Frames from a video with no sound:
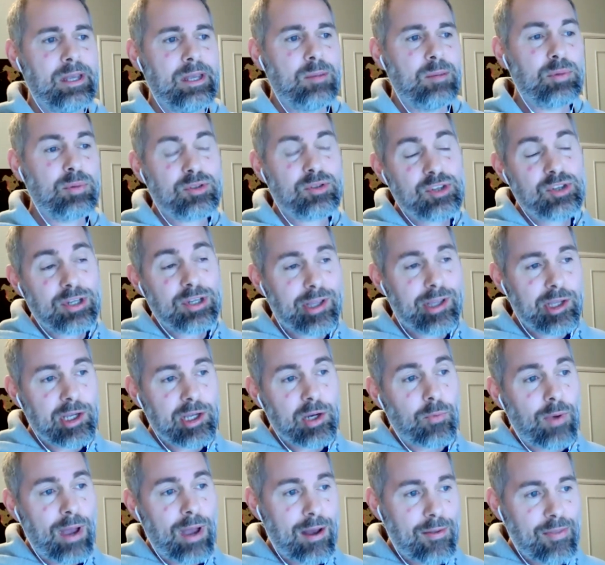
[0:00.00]
particularly
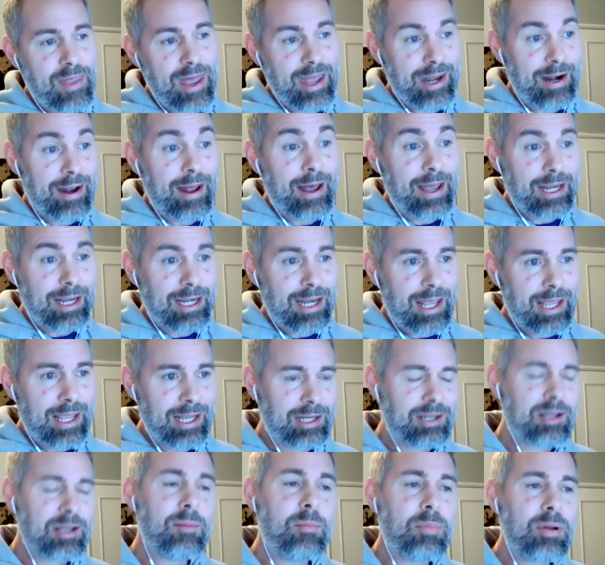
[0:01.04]
around that I
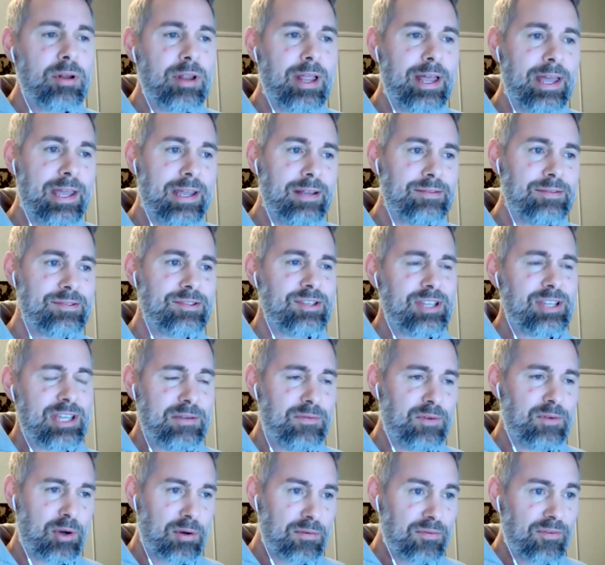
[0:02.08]
9 compliance, E
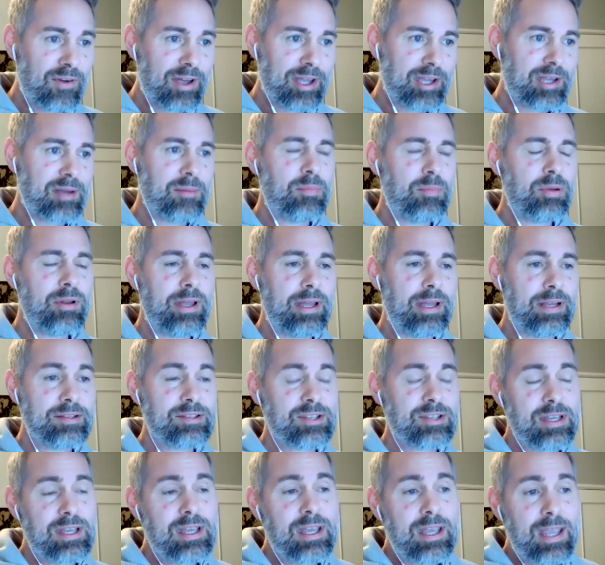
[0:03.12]
Verify compliance,